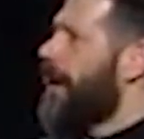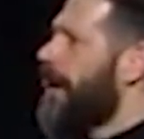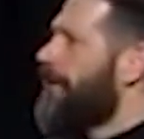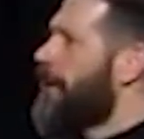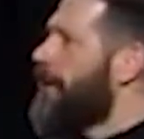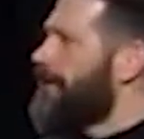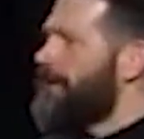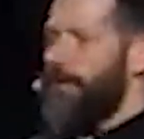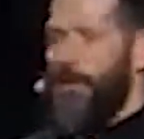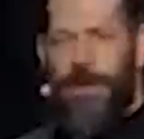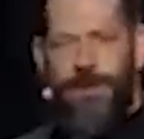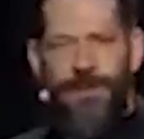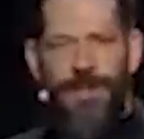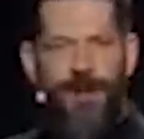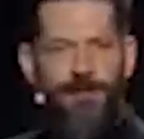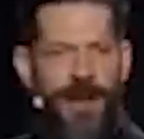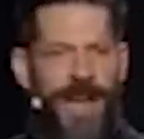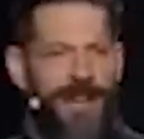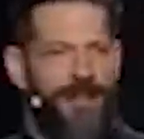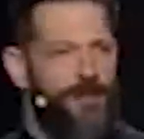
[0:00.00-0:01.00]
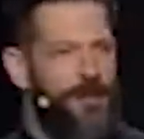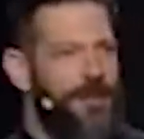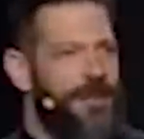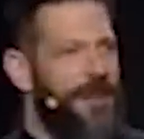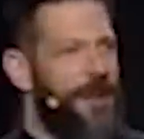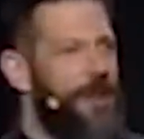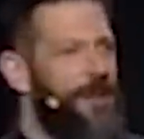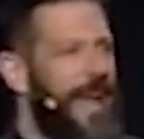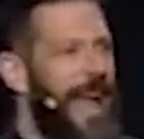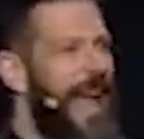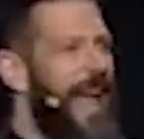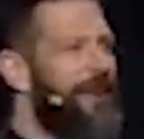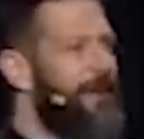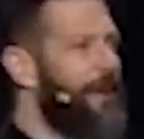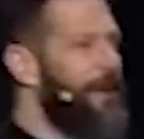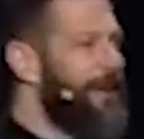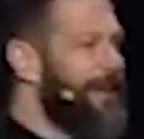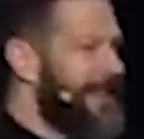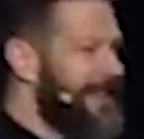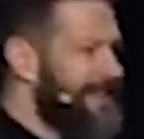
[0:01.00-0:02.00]
We used to have Mass, what they call ad
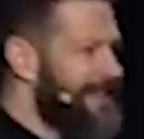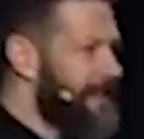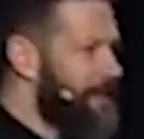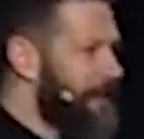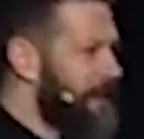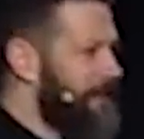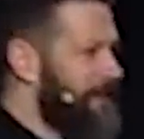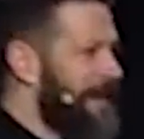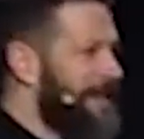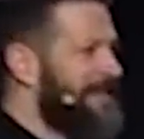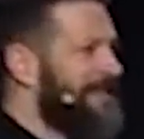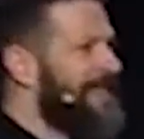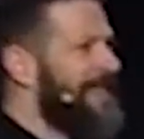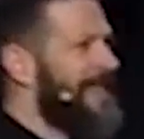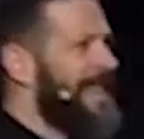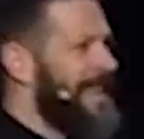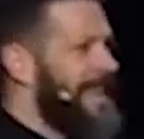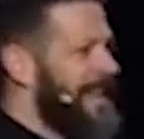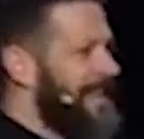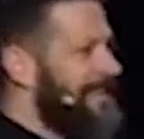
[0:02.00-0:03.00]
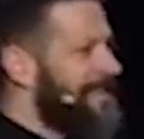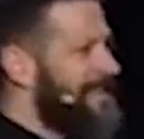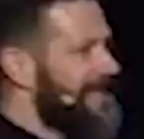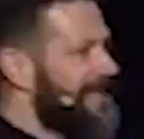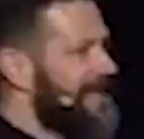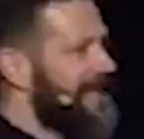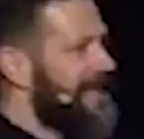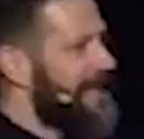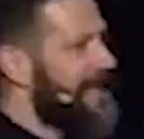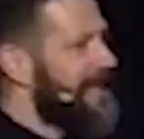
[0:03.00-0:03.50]
orientem, which means to the east.